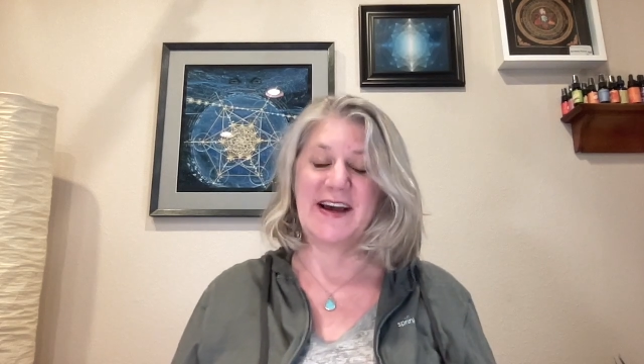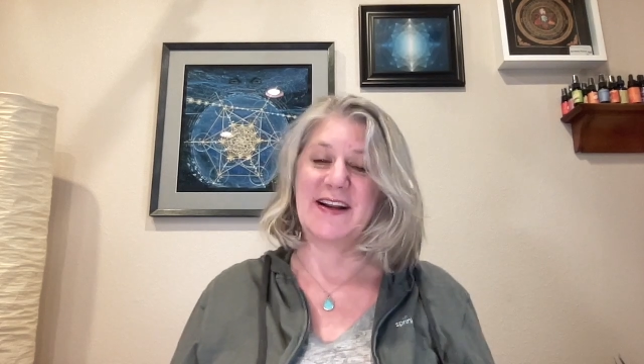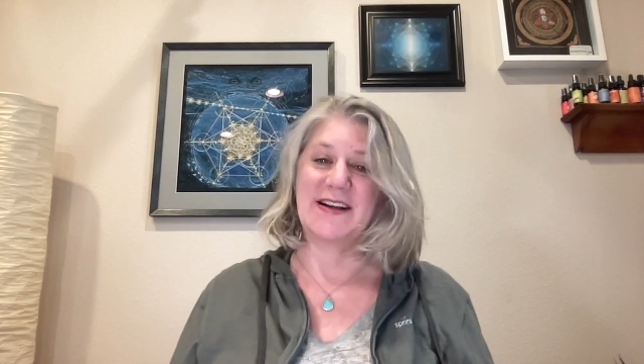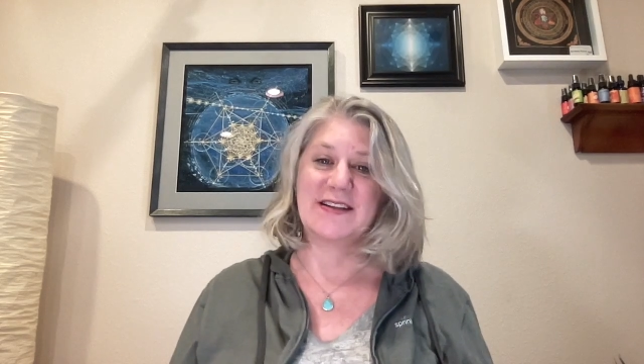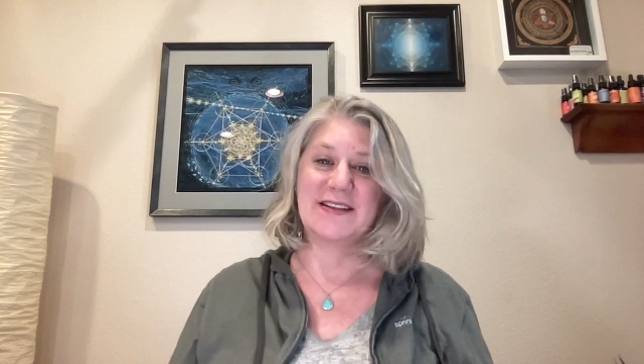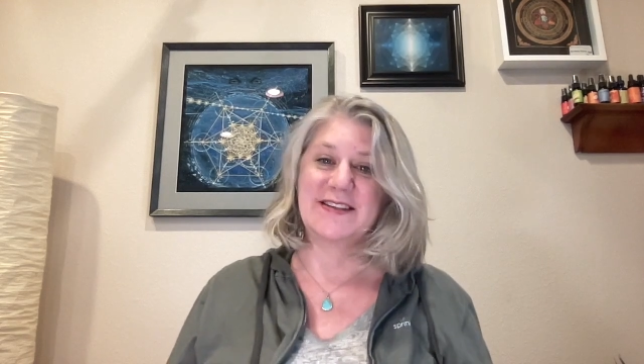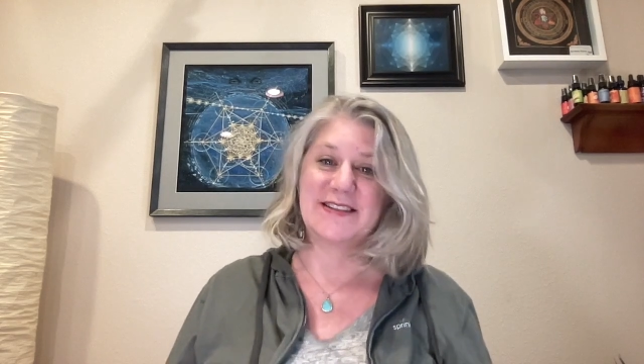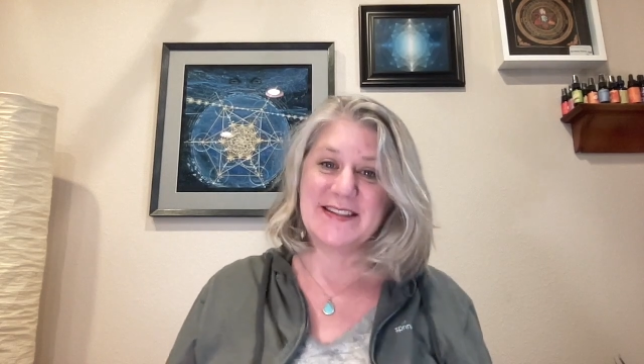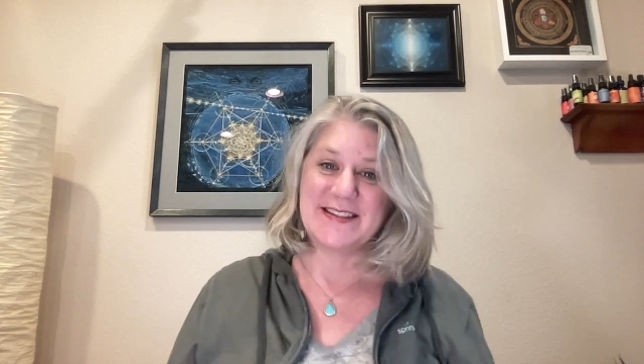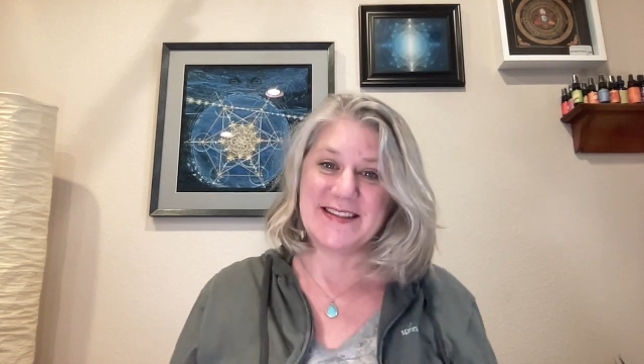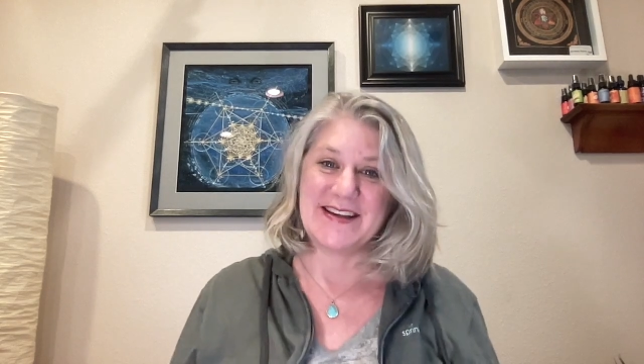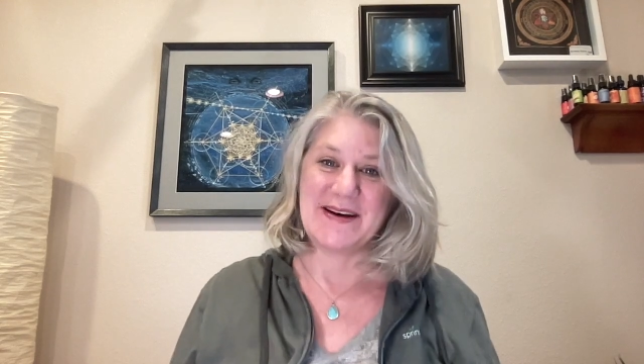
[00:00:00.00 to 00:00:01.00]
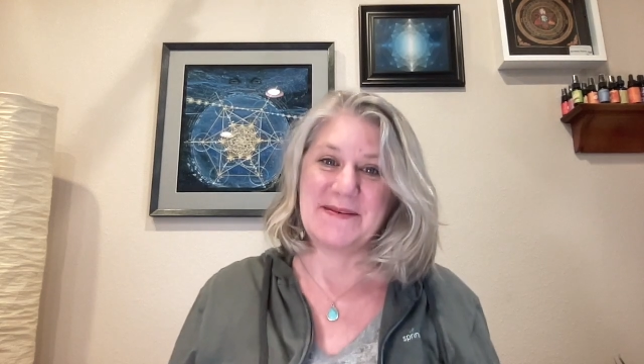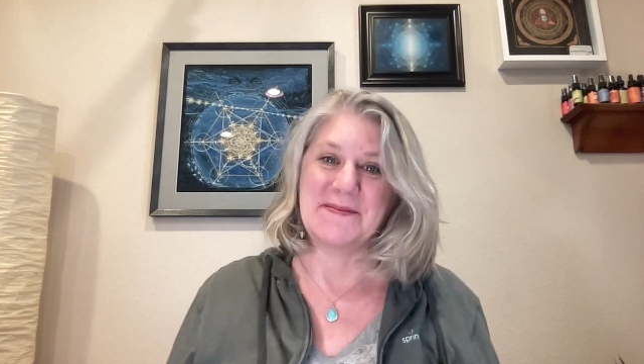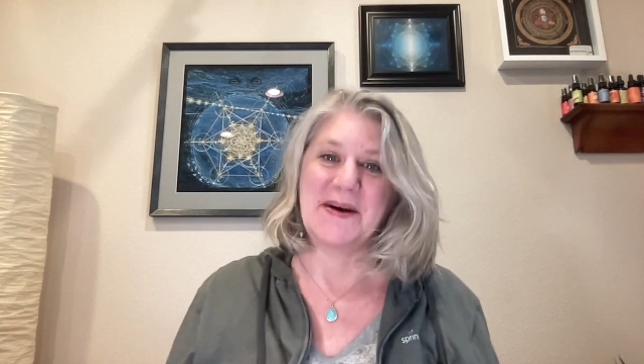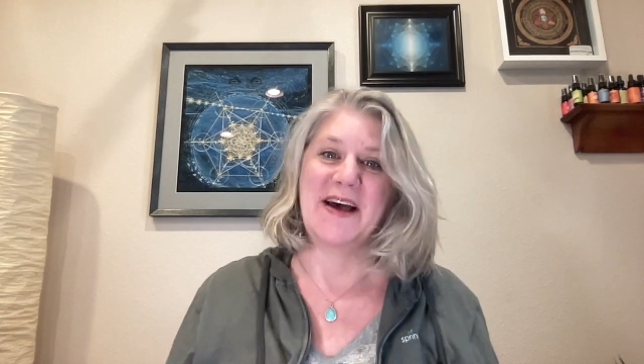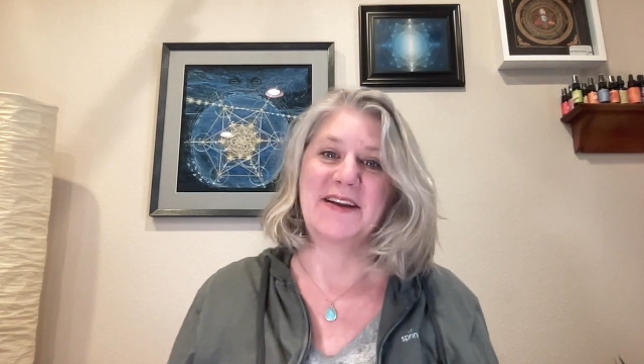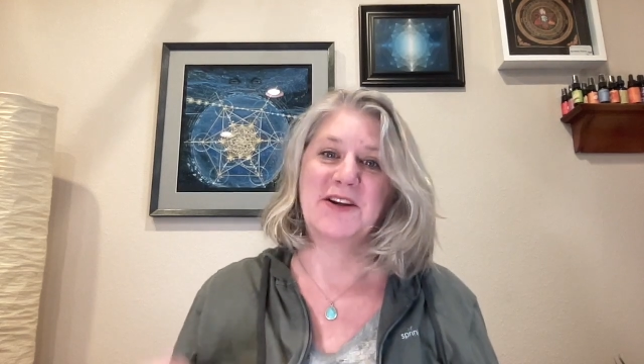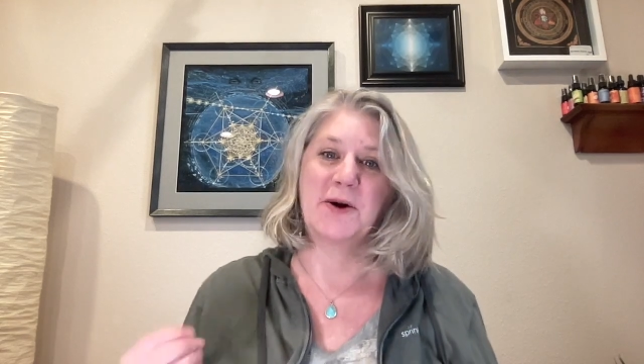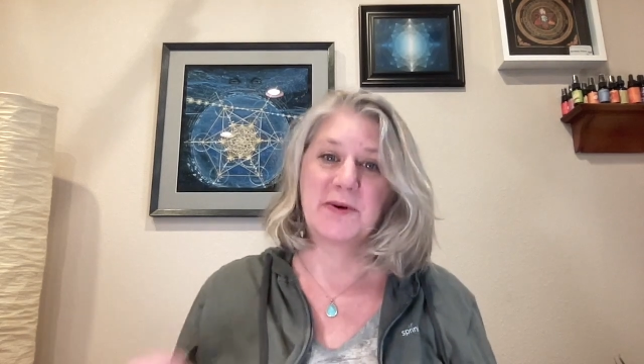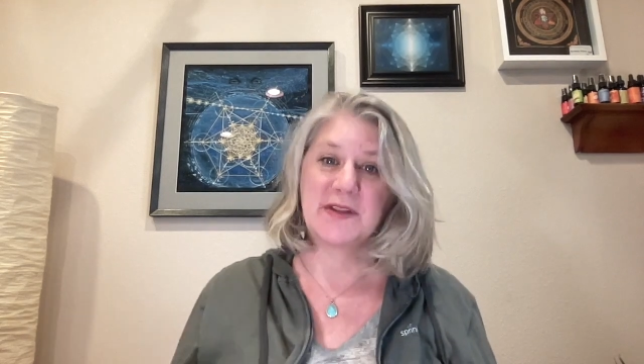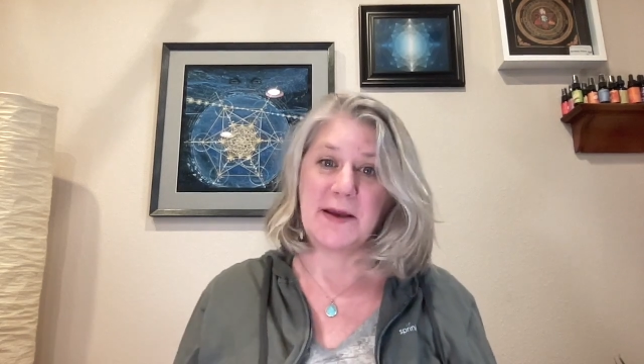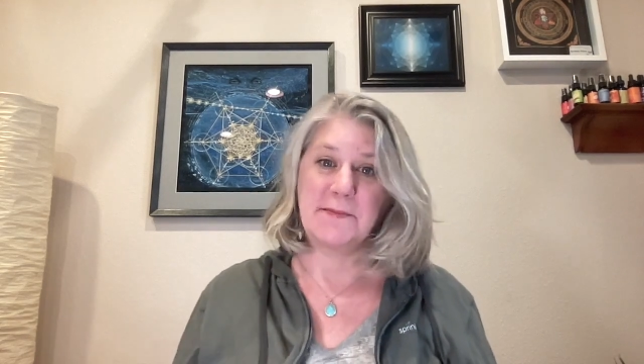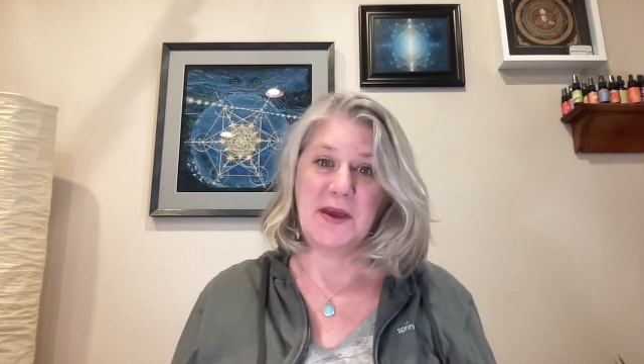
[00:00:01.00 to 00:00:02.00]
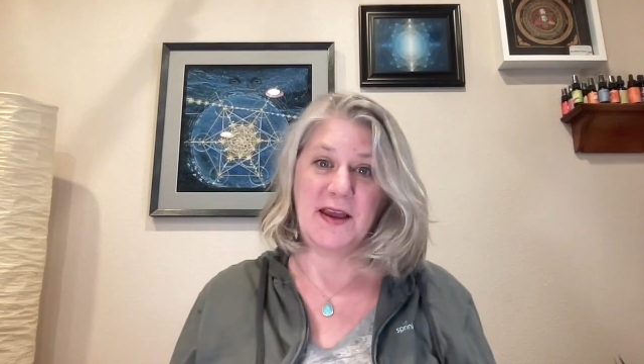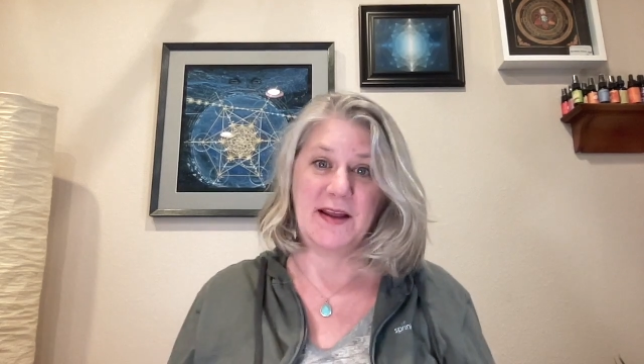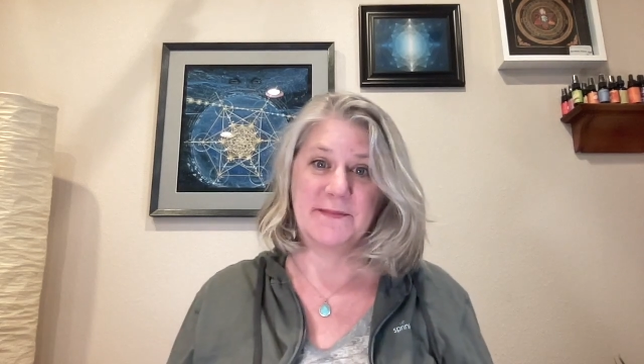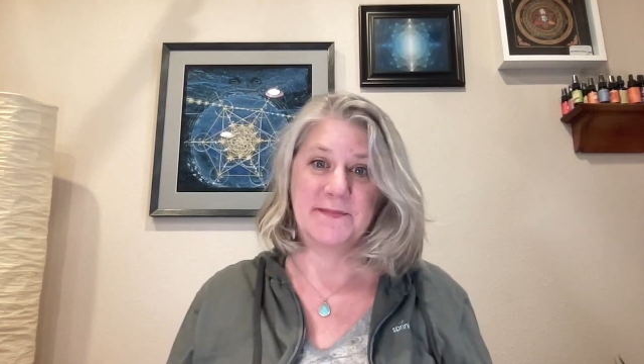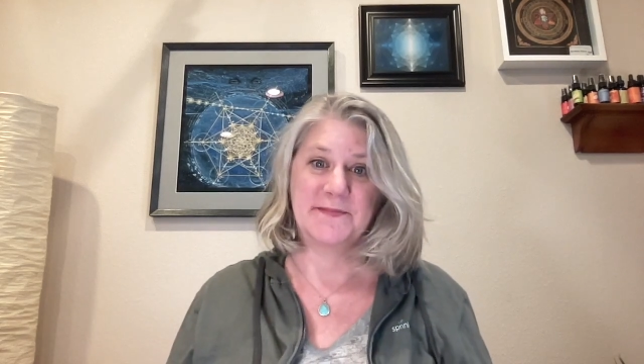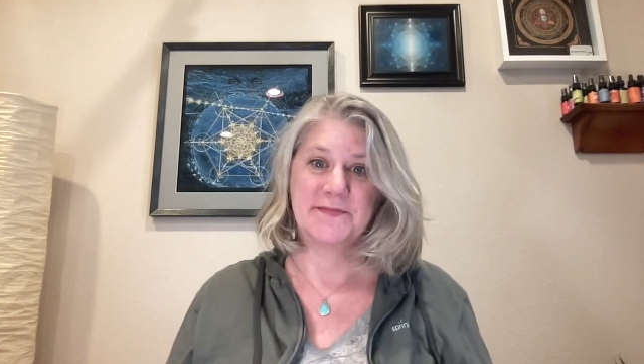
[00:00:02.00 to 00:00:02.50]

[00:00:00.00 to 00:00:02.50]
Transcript: and listen to them and know what they mean,